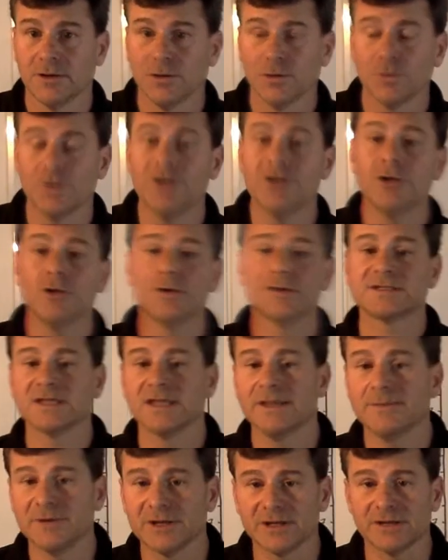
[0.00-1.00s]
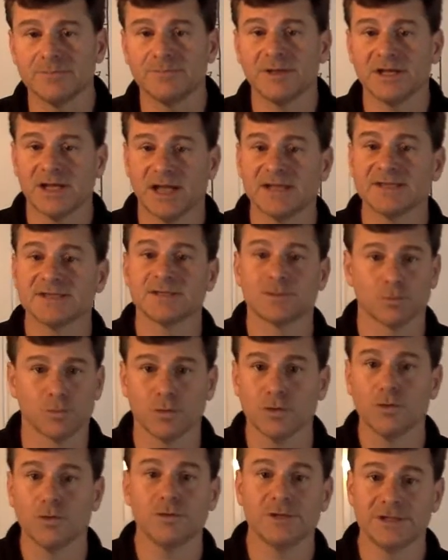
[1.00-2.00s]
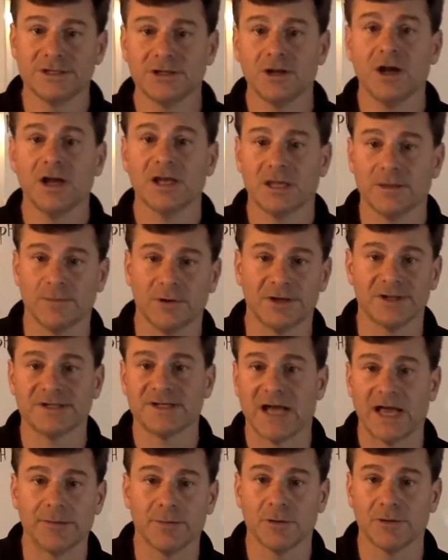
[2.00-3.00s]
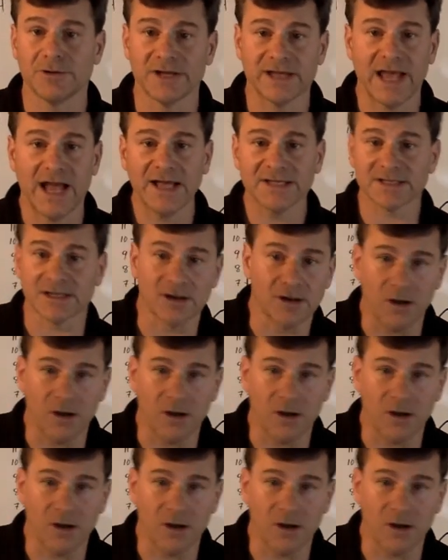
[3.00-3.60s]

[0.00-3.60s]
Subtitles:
We know it's limited because we're only talking about a diprotic acid.